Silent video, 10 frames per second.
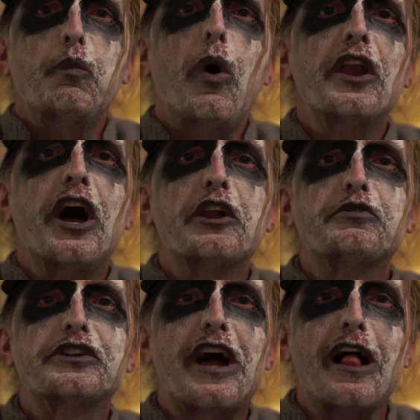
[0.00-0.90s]

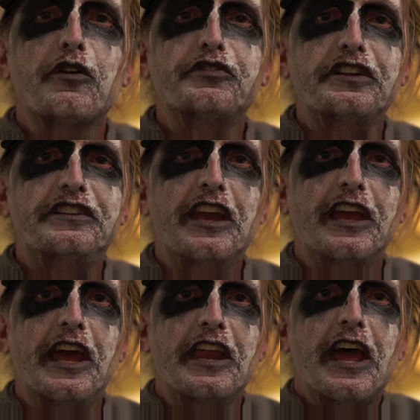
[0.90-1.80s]
$100 a
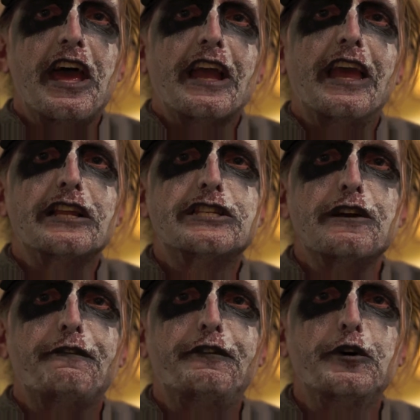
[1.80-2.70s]
ticket gets
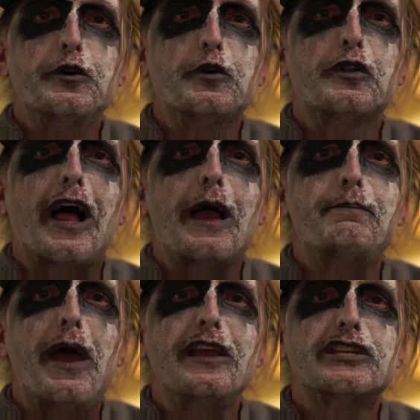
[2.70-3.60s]
you food,
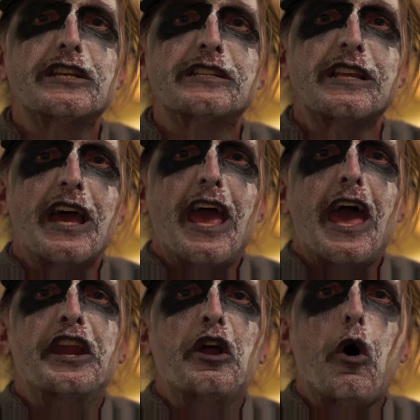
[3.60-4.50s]
libations,
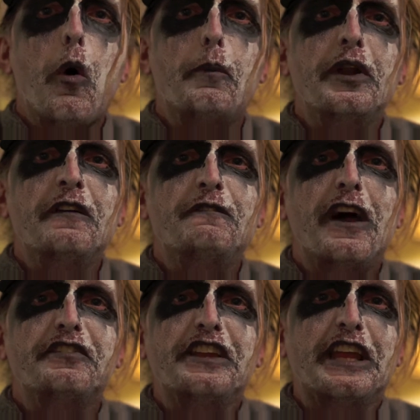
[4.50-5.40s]
and an open
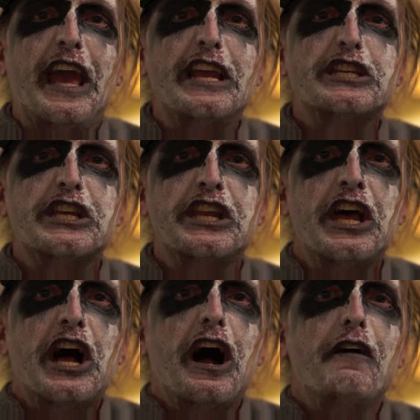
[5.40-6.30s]

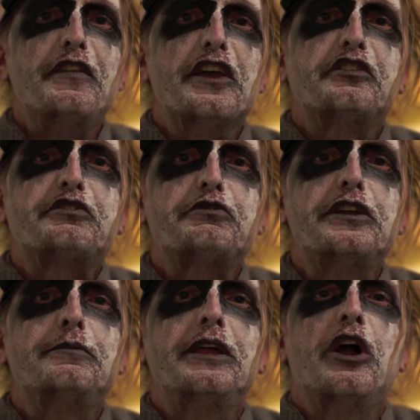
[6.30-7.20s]
investigation of the
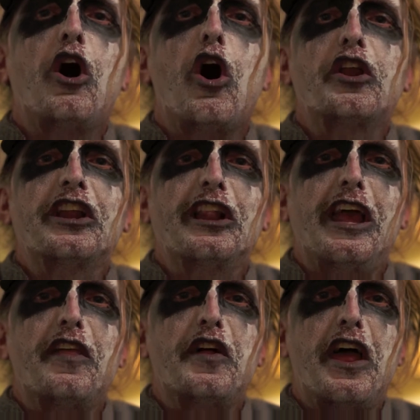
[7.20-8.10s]
extremely haunted
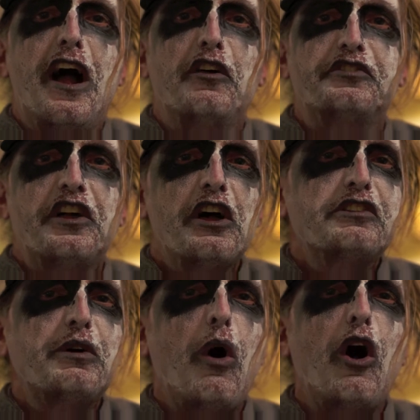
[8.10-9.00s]
Landon House.
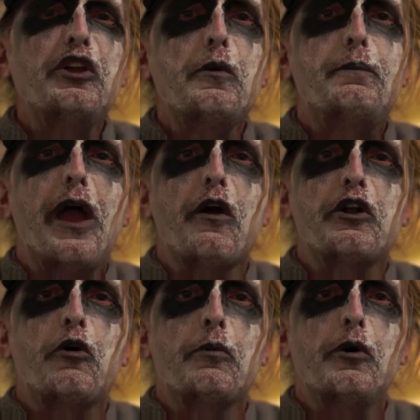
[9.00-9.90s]
So all you
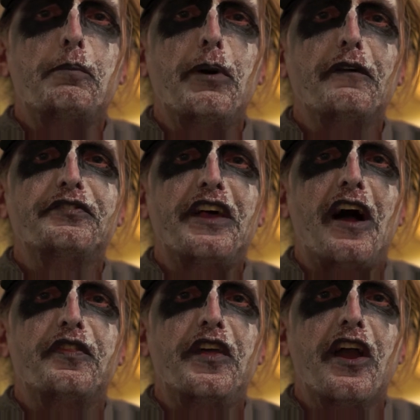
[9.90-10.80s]
paranormal buffs
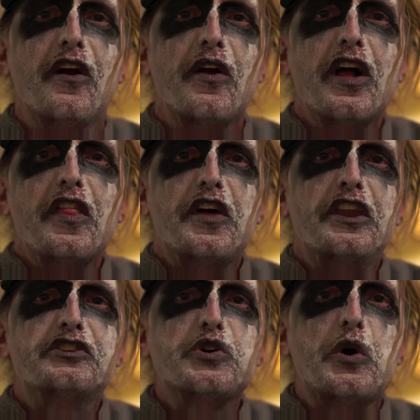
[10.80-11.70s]
out there that
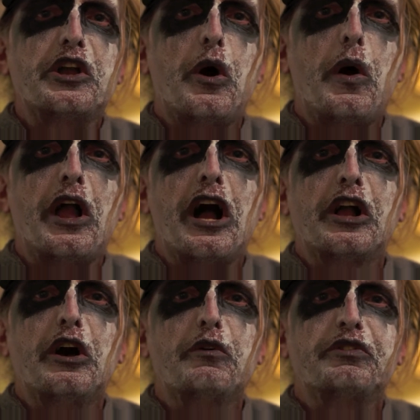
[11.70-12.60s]
enjoy going
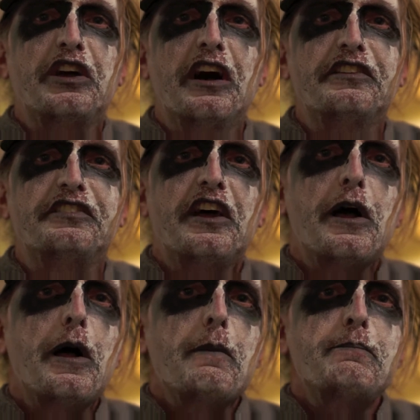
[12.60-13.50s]
on ghost hunts,
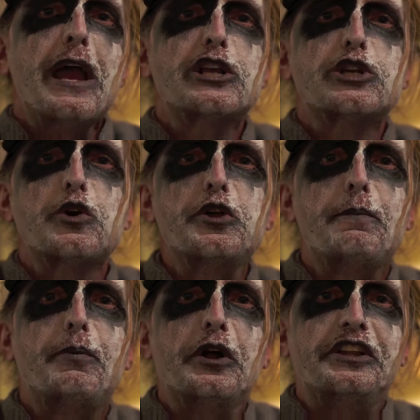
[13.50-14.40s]
make sure
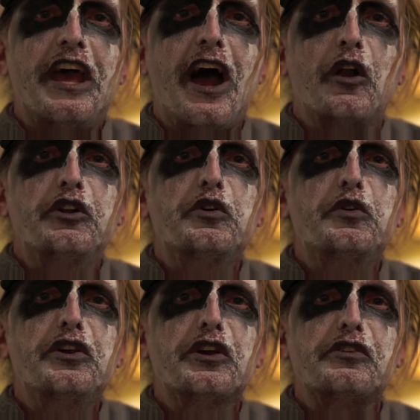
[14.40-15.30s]
you put down
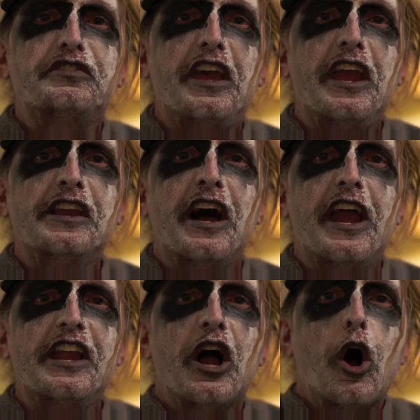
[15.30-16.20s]
New Year's Day
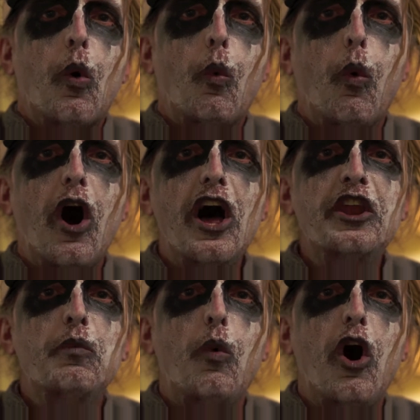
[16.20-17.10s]
night
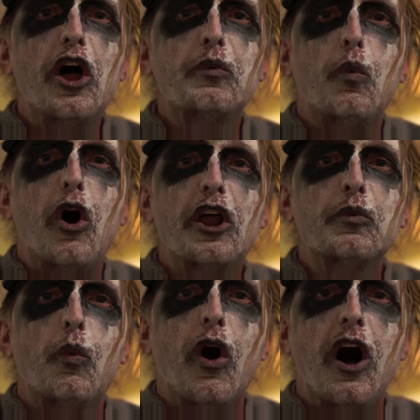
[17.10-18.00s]

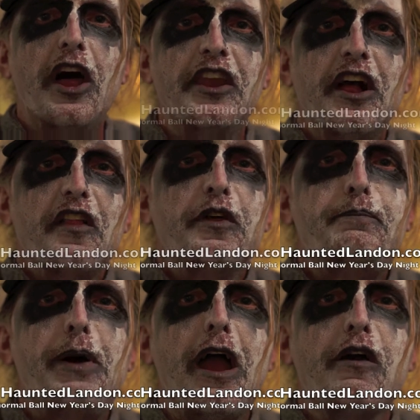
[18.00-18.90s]
1111,
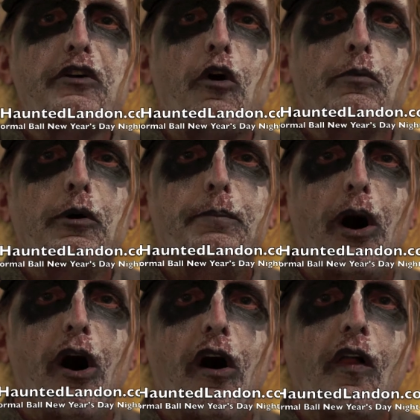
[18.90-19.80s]
the Paranormal
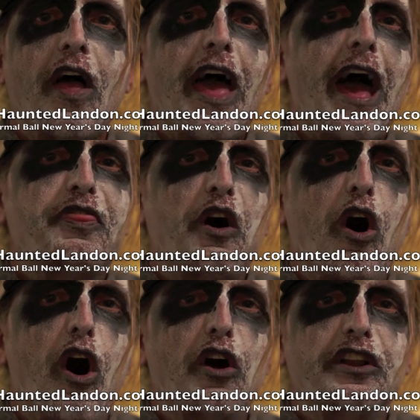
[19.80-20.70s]
Ball at the
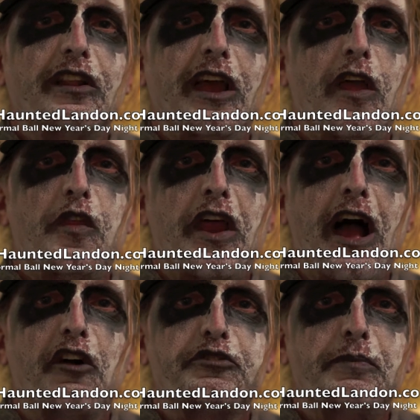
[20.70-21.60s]
Haunted Landon
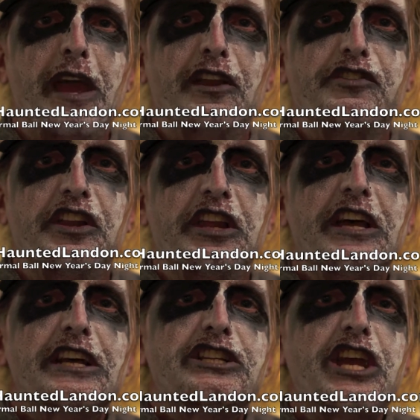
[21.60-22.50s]
House Mansion.
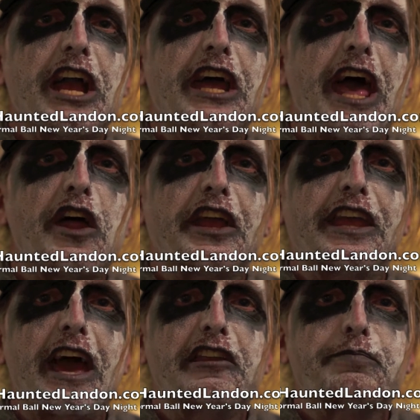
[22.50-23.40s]
Check it out at
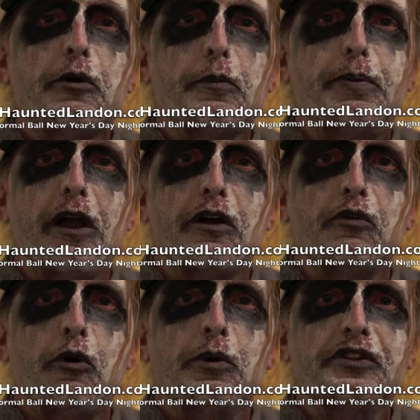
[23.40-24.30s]

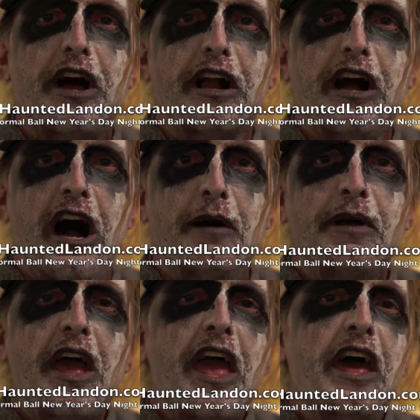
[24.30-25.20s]
GettysburgParanormal.com
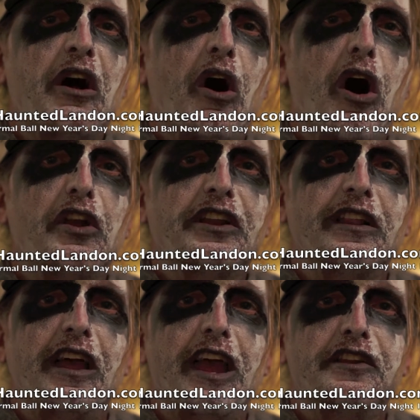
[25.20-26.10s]
and
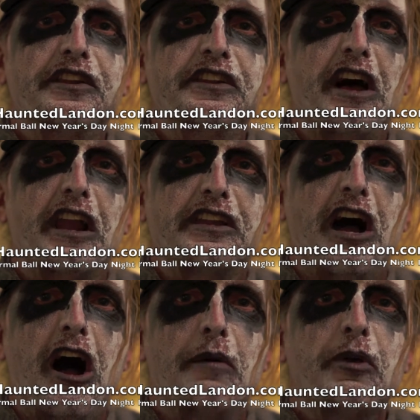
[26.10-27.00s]

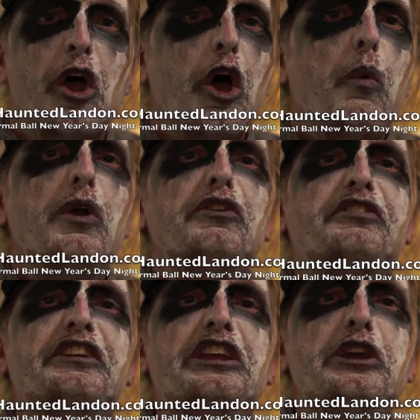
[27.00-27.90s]
HauntedLand.com. We'll
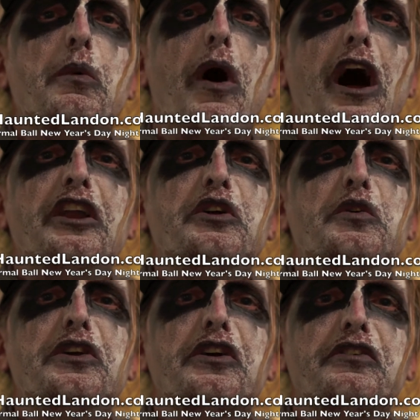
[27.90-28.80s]
see you on
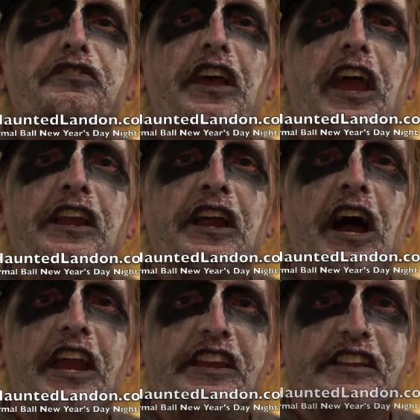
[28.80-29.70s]
New Year's Day
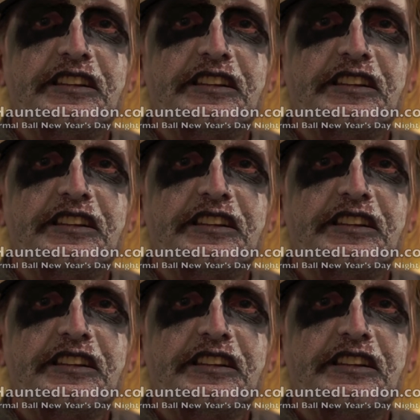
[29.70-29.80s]
night.